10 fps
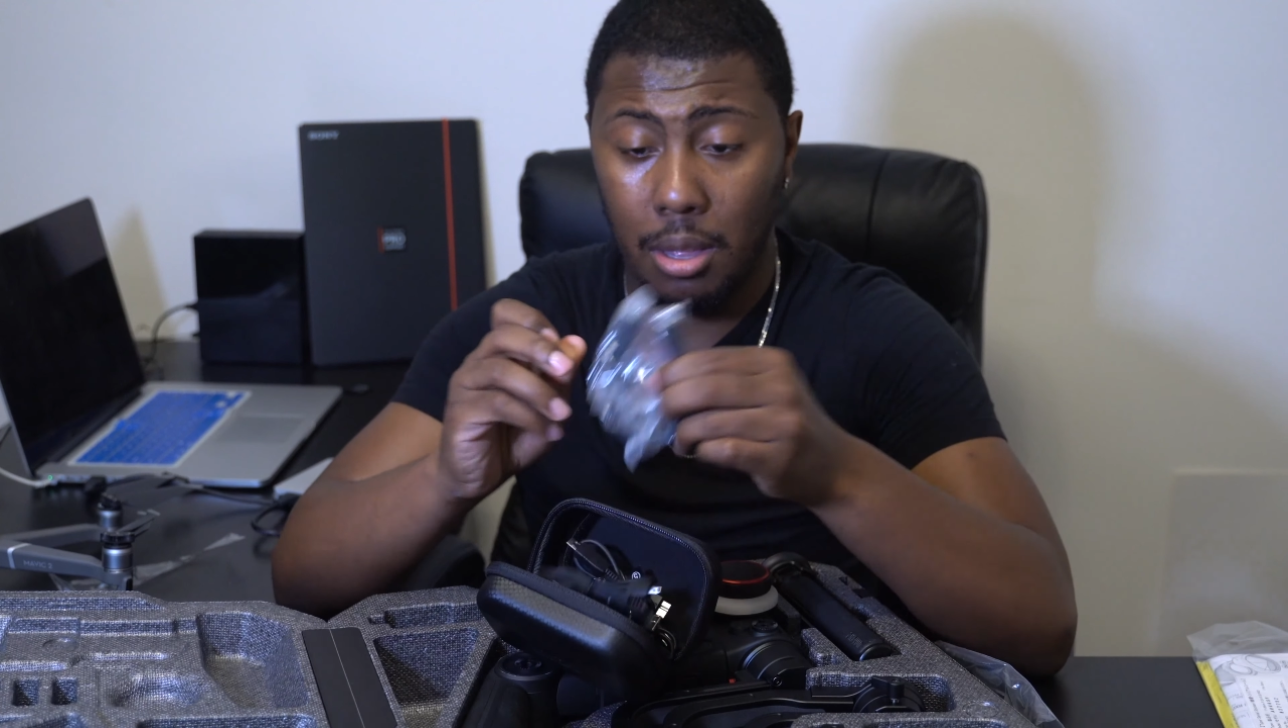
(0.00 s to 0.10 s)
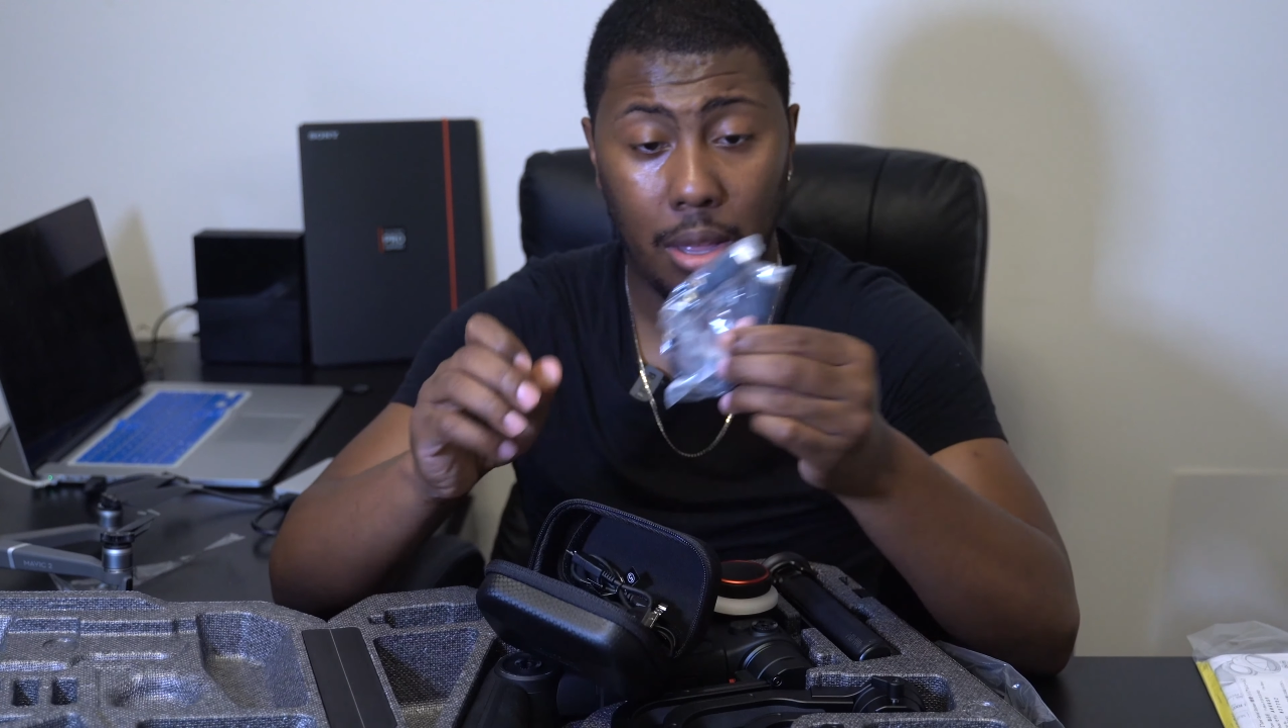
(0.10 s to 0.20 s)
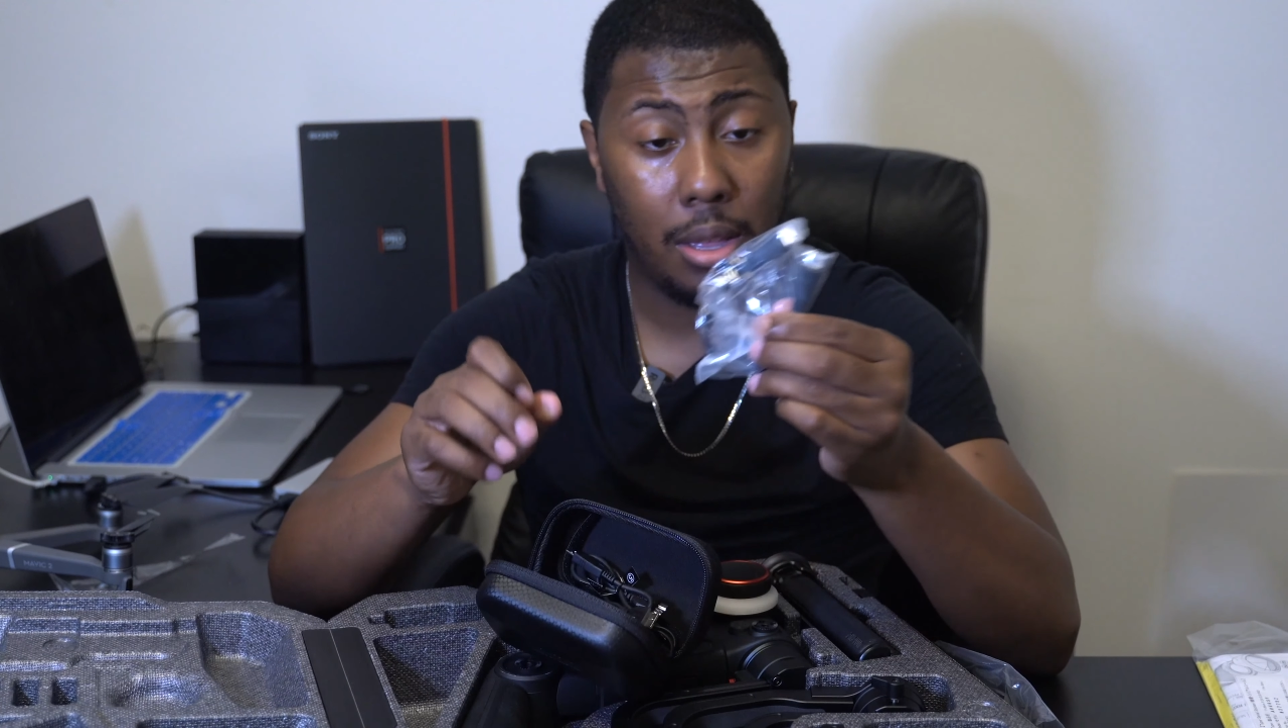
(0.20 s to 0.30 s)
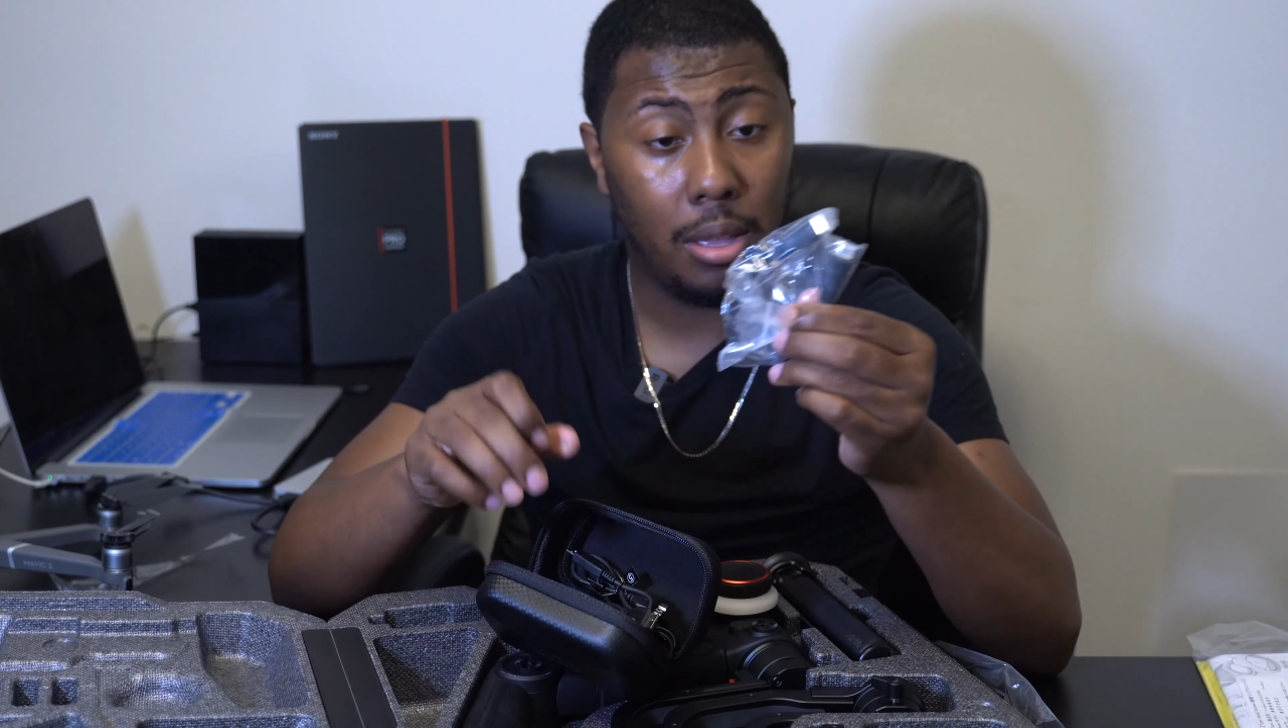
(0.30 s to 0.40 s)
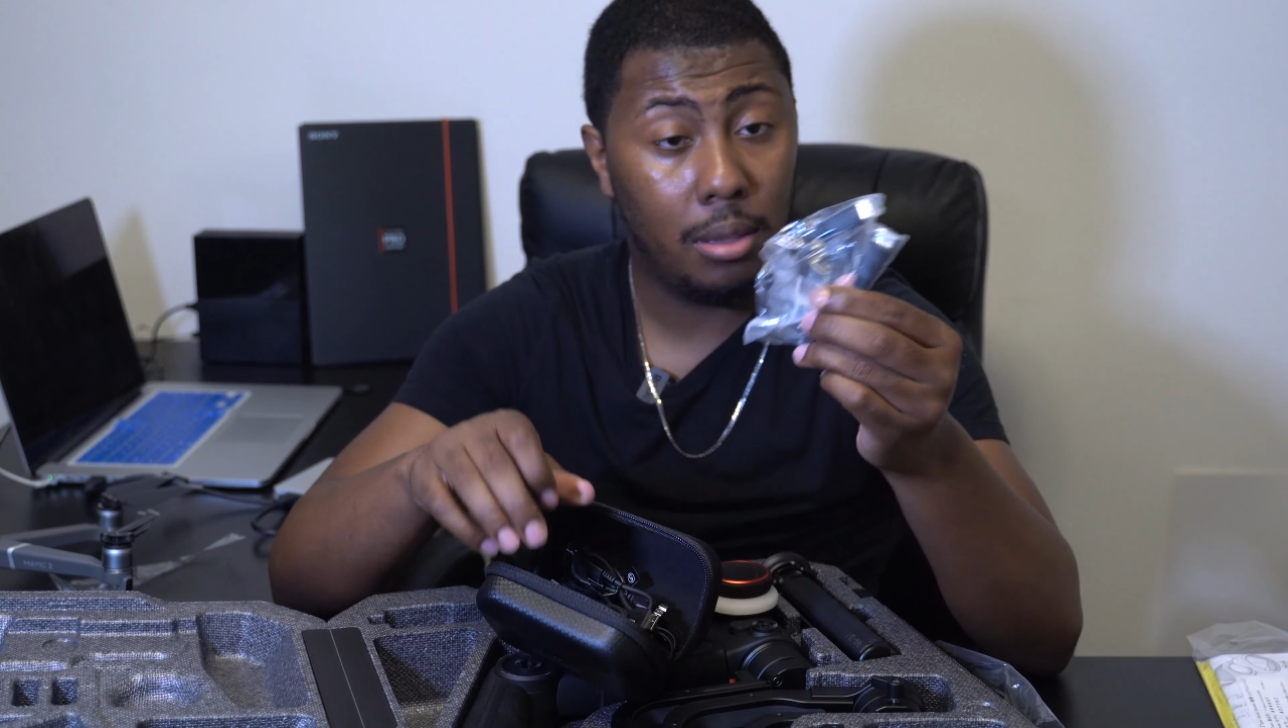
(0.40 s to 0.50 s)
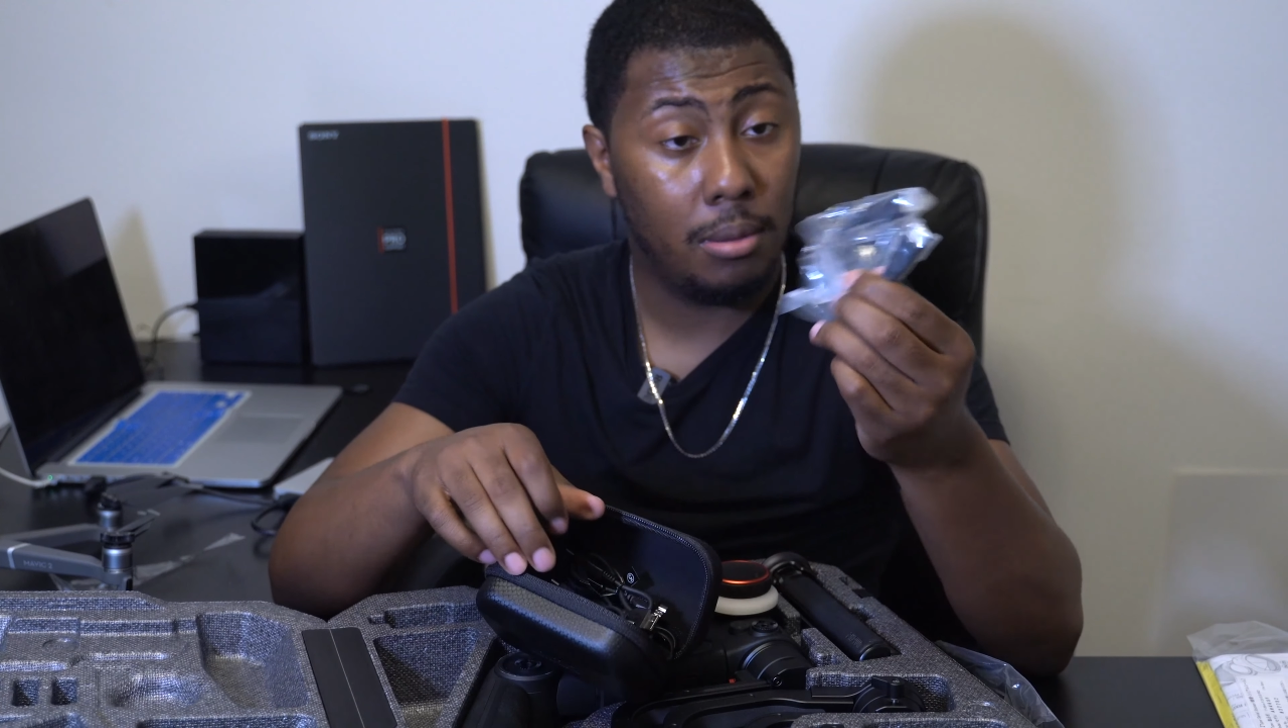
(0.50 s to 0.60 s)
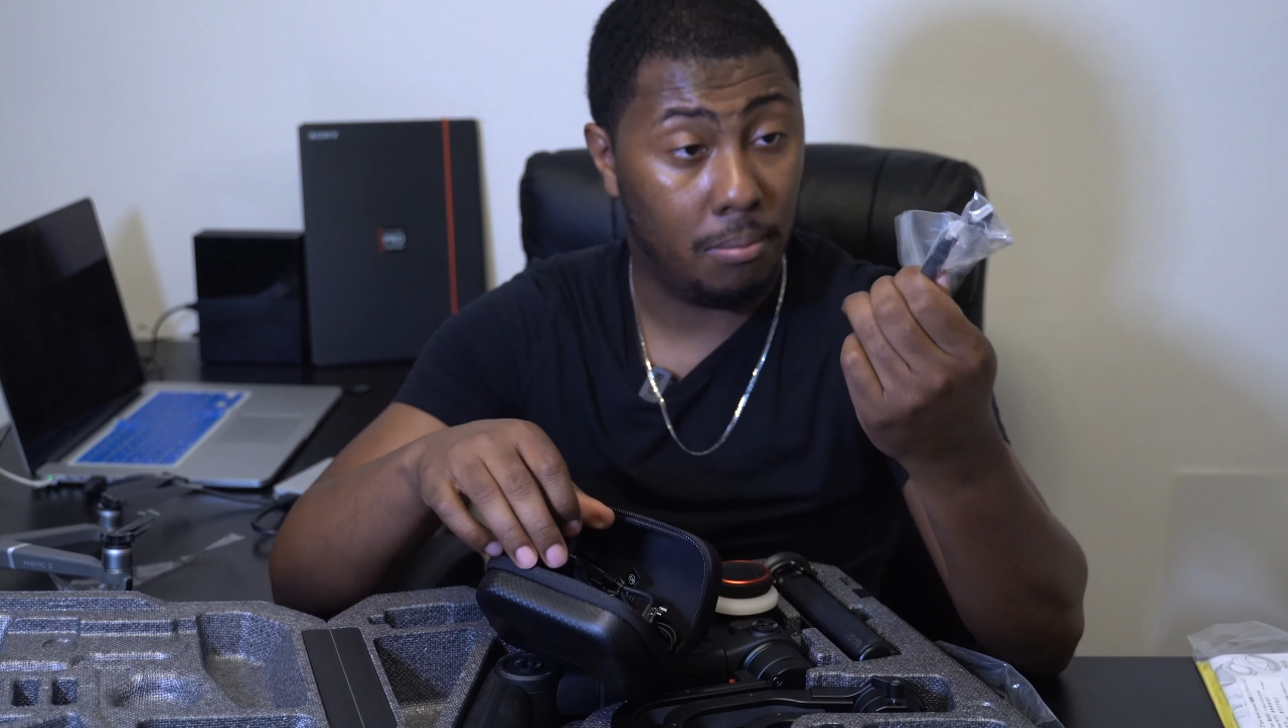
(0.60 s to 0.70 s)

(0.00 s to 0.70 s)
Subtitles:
And